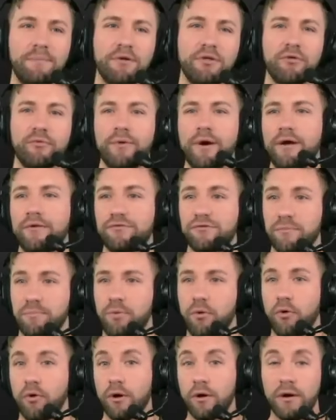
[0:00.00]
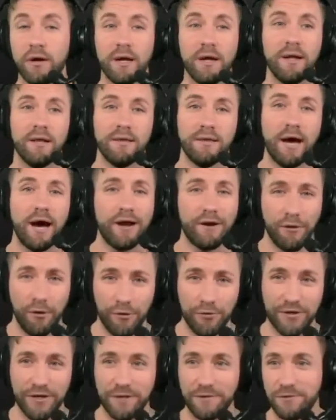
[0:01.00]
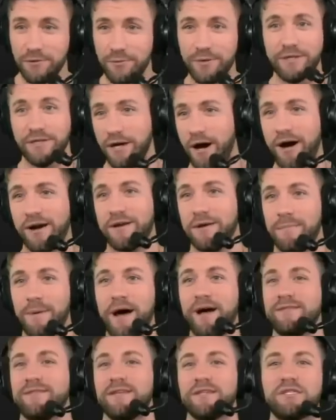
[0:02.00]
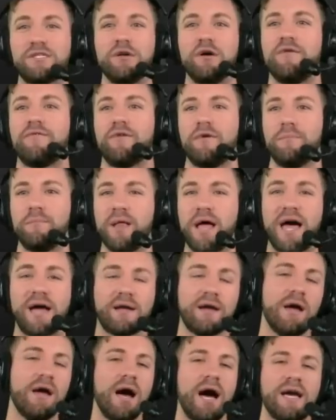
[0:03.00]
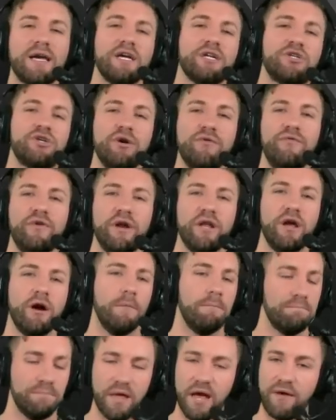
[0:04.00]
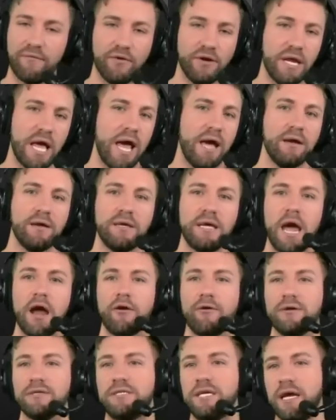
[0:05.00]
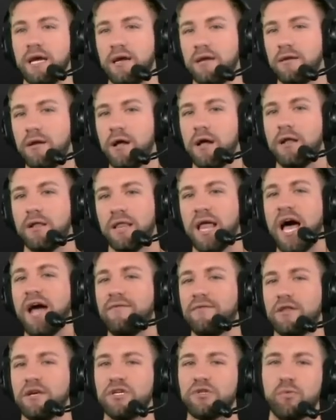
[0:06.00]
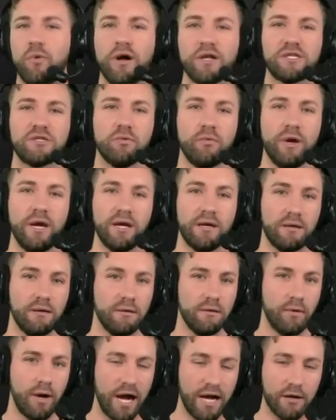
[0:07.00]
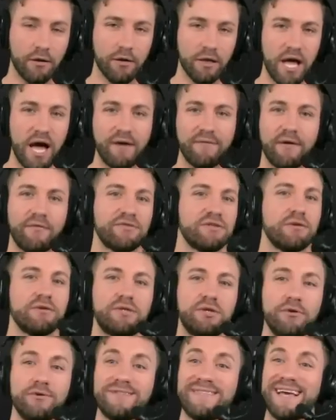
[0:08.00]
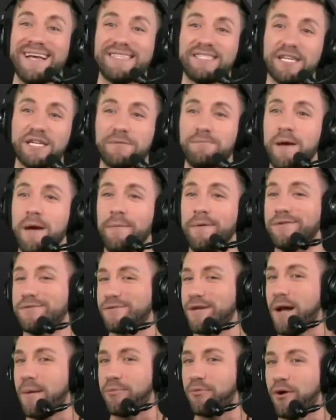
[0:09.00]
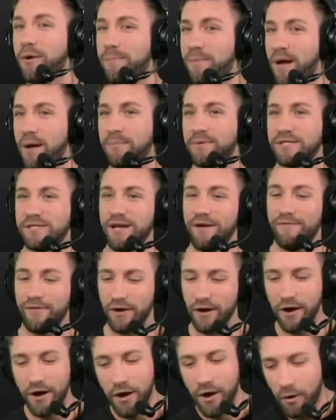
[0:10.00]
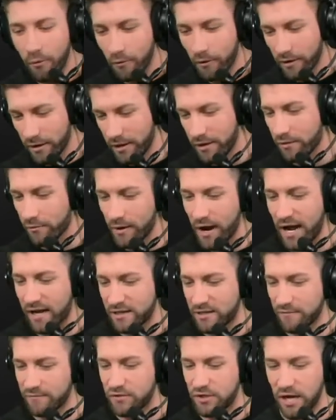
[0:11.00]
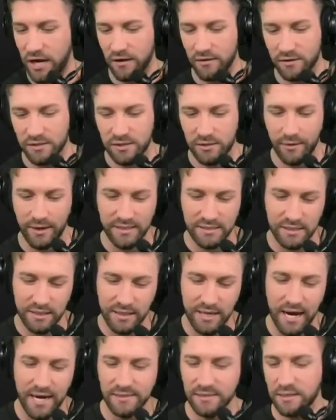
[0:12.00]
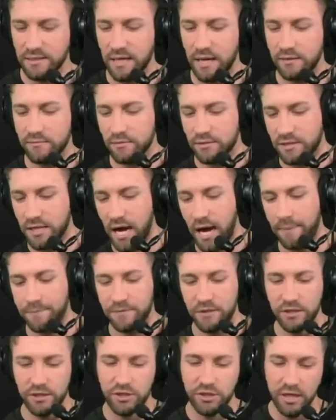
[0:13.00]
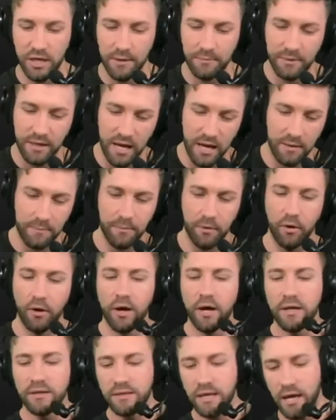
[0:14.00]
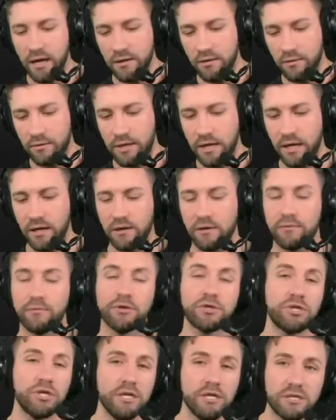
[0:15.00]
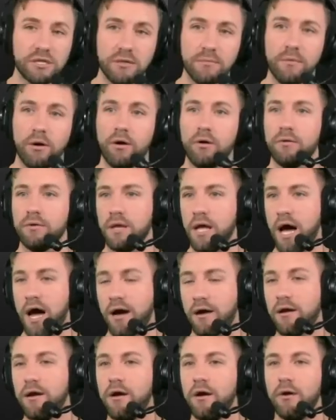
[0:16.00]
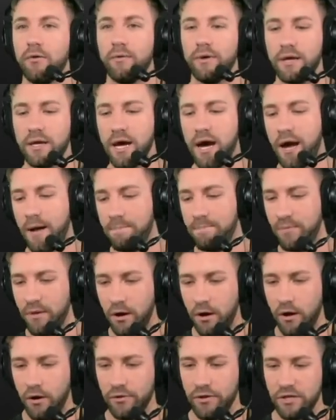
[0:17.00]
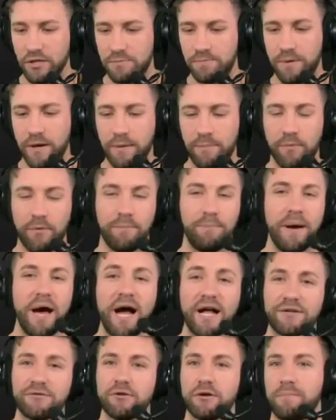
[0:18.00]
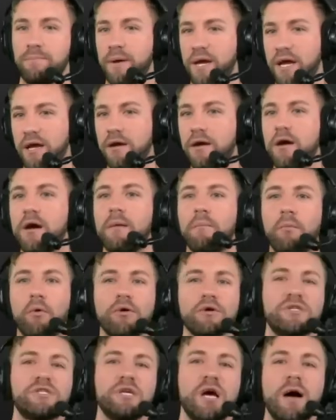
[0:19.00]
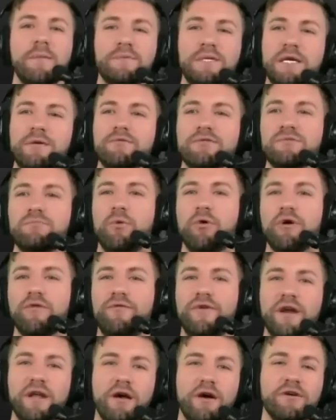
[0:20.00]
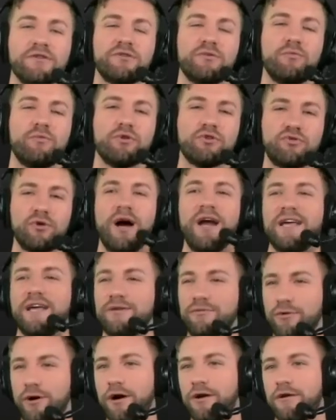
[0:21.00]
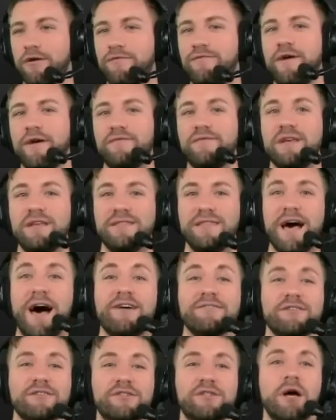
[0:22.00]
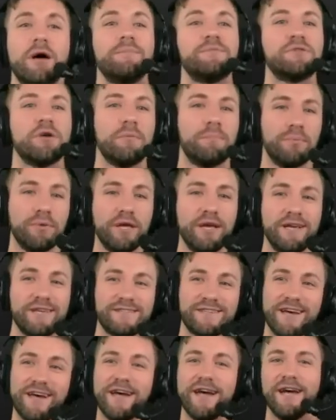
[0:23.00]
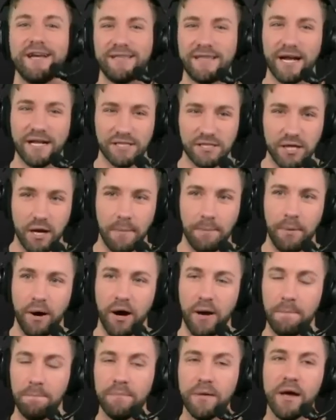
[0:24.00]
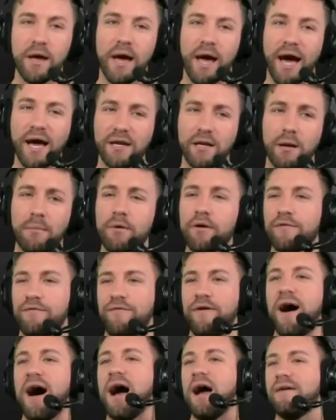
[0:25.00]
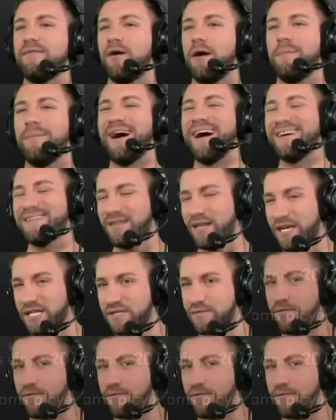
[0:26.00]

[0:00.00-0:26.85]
to the Raiders Report? Not only do we talk about the silver and black, I get you a video every day, guaranteed, live at least once a week. I go live every single Tuesday, 6 p.m. Eastern Time, 3 p.m. Pacific. We're an interactive channel, so I see guys like Daniel Topchi, Sham Gamebill, Daniel Keenan, Rashisimo Locke. We got all these people, Patrick B. More subs equals more videos. We're trying to get to 115,000 subs, so please hit that sub button. At number five on my list